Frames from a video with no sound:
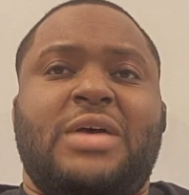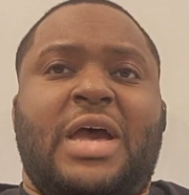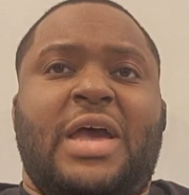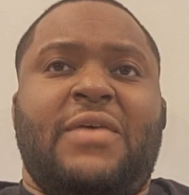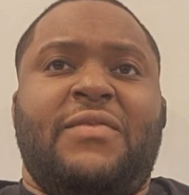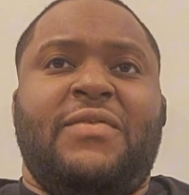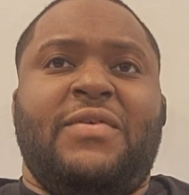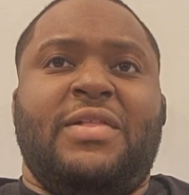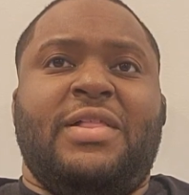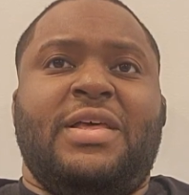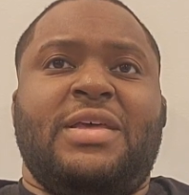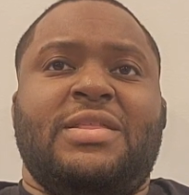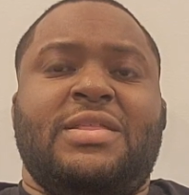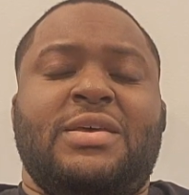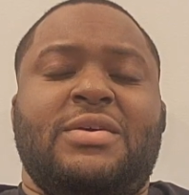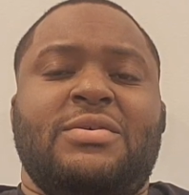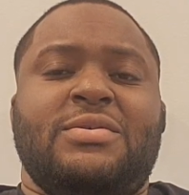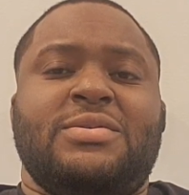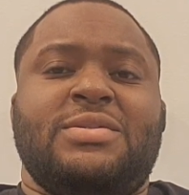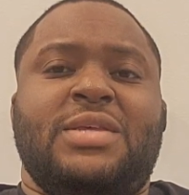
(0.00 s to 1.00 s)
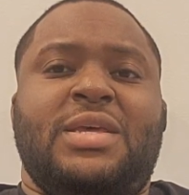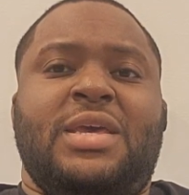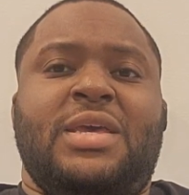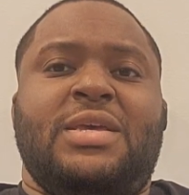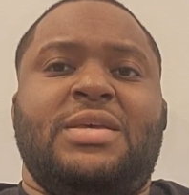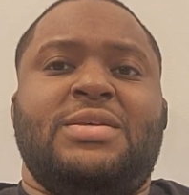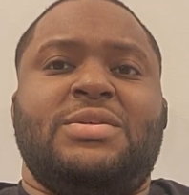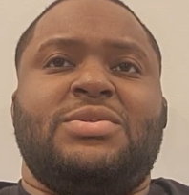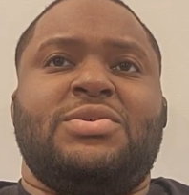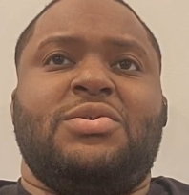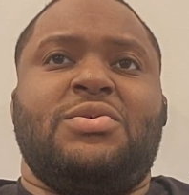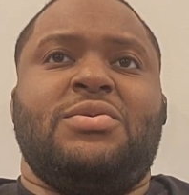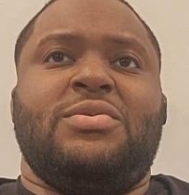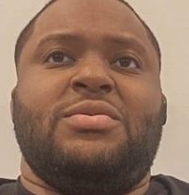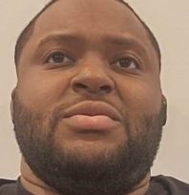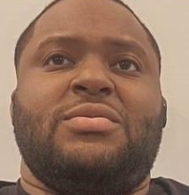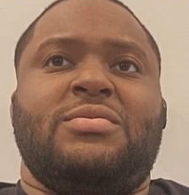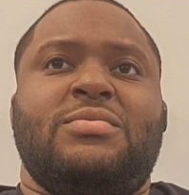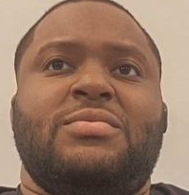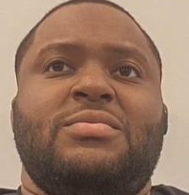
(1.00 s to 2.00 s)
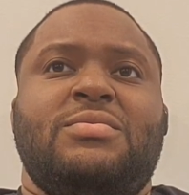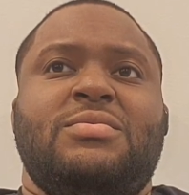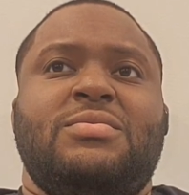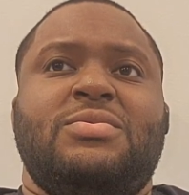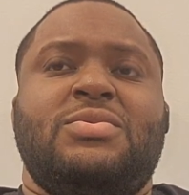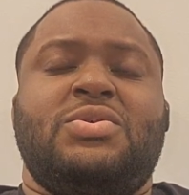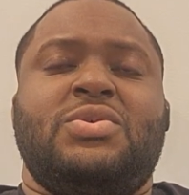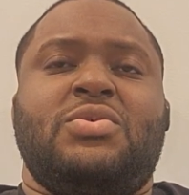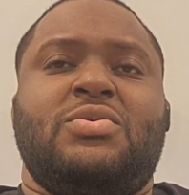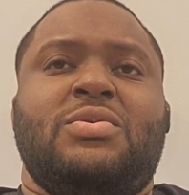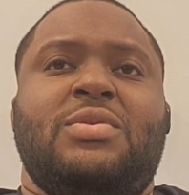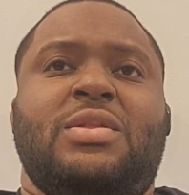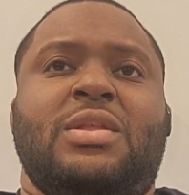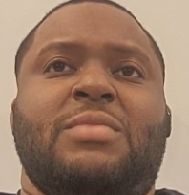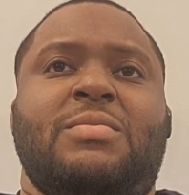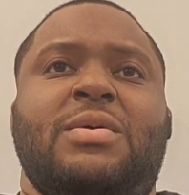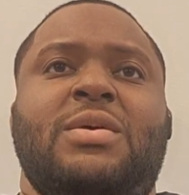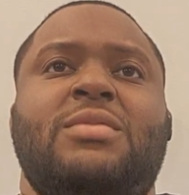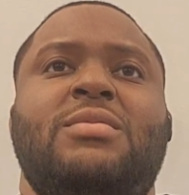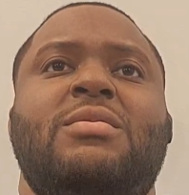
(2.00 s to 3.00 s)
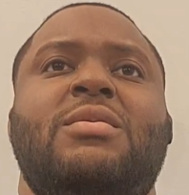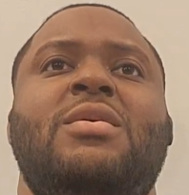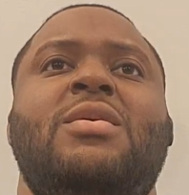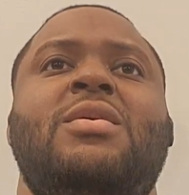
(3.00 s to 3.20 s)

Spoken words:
I feel like there's a certain limit.